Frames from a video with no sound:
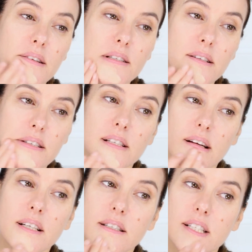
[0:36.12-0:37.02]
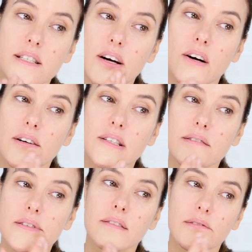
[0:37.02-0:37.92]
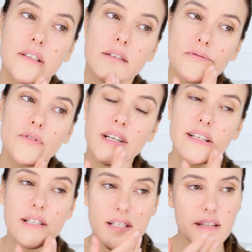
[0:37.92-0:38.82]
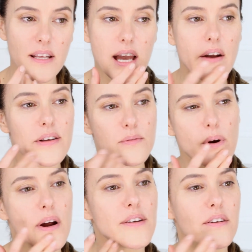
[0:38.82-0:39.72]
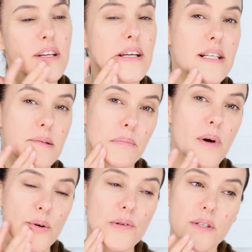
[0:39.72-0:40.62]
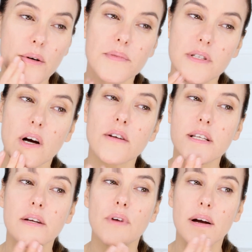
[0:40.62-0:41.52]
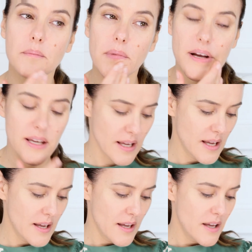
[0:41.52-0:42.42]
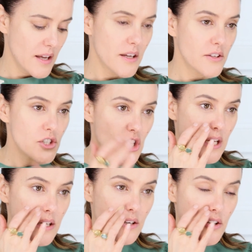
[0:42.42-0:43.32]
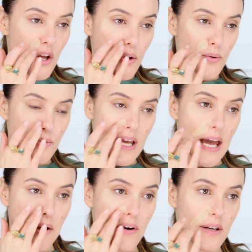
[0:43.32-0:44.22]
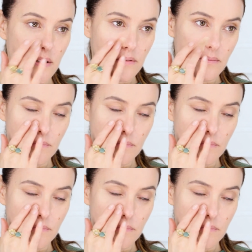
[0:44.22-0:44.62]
So I'm just going to start really just in the areas where I need it most. So I'm starting around my chin and nose area.